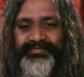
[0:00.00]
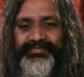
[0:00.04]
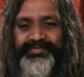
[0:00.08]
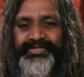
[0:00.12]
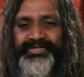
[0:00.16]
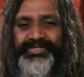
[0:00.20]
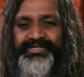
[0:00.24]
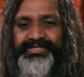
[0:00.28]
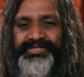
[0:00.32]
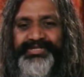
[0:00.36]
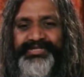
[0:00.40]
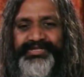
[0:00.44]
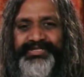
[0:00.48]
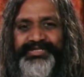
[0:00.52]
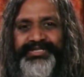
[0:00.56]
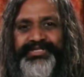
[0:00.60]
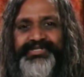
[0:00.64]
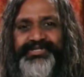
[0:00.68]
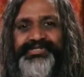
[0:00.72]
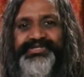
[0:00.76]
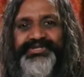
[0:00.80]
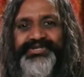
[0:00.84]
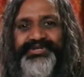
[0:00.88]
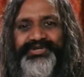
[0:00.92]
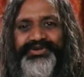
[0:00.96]
This is the
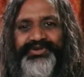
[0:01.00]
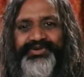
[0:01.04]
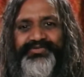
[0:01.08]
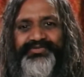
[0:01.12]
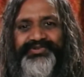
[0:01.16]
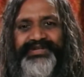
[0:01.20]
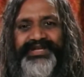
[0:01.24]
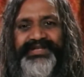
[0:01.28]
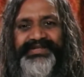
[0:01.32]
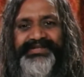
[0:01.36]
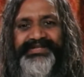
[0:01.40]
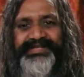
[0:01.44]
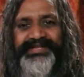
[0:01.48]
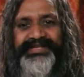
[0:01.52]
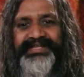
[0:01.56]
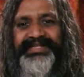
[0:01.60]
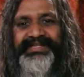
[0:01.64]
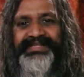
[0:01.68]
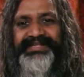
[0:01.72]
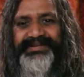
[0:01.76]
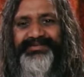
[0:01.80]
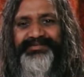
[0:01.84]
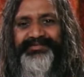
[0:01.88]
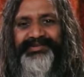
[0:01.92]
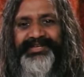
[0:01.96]
history of
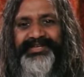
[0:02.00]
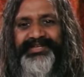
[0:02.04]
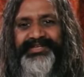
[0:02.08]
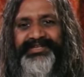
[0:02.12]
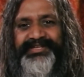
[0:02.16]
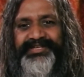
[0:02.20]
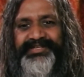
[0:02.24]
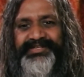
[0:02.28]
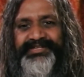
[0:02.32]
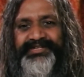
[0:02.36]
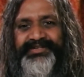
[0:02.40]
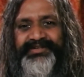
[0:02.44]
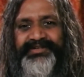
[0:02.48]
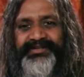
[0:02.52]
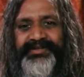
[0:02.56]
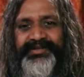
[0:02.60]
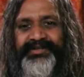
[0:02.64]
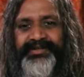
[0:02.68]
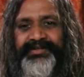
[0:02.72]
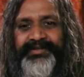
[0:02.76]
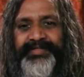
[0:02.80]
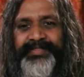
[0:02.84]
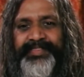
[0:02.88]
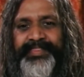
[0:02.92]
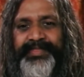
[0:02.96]
transcendental meditation
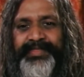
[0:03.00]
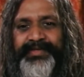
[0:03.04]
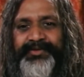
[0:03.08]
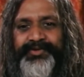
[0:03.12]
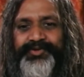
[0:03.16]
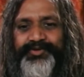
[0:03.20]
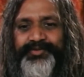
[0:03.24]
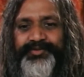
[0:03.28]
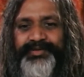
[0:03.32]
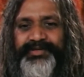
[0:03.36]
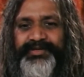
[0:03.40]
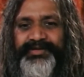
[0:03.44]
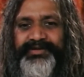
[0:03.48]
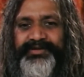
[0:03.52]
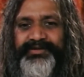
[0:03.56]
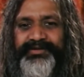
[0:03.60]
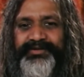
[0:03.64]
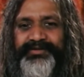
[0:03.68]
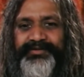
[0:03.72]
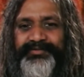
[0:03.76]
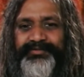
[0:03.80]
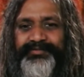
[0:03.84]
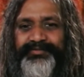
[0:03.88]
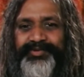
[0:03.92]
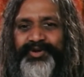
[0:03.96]
to be
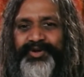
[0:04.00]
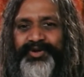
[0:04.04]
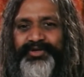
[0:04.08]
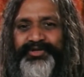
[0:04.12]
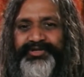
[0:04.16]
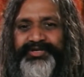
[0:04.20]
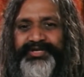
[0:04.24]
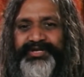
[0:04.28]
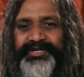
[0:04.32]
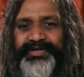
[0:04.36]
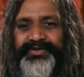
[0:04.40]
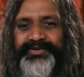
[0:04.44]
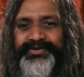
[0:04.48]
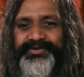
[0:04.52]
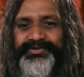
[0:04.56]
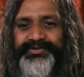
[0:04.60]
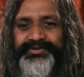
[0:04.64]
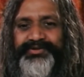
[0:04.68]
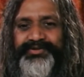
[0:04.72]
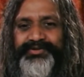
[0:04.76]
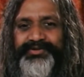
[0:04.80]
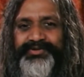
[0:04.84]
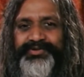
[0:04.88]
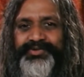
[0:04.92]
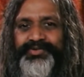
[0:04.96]
brought out
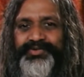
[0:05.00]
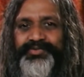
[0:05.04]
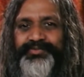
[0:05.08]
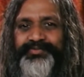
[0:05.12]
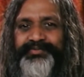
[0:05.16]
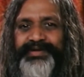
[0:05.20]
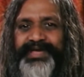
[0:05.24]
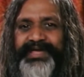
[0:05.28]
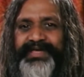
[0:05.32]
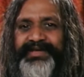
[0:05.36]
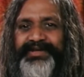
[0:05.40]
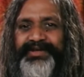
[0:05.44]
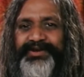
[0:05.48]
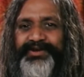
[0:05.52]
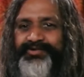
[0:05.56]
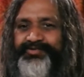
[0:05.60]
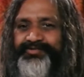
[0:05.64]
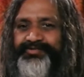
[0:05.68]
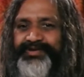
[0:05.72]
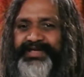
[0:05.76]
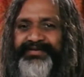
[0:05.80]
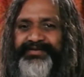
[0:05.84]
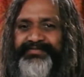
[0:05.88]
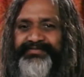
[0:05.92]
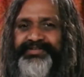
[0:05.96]
to man of
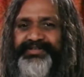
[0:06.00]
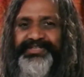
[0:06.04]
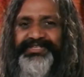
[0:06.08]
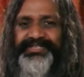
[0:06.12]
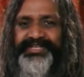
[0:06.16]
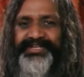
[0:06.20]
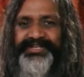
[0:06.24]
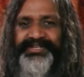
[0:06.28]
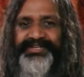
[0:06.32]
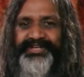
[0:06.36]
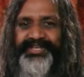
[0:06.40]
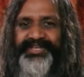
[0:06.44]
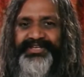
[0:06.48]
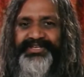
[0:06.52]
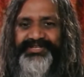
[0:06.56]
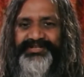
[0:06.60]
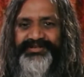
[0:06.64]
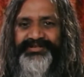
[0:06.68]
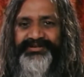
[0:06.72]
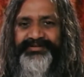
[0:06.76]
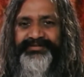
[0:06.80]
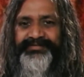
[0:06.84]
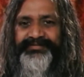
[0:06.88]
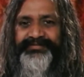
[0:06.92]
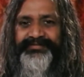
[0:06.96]
every
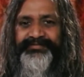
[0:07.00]
generation.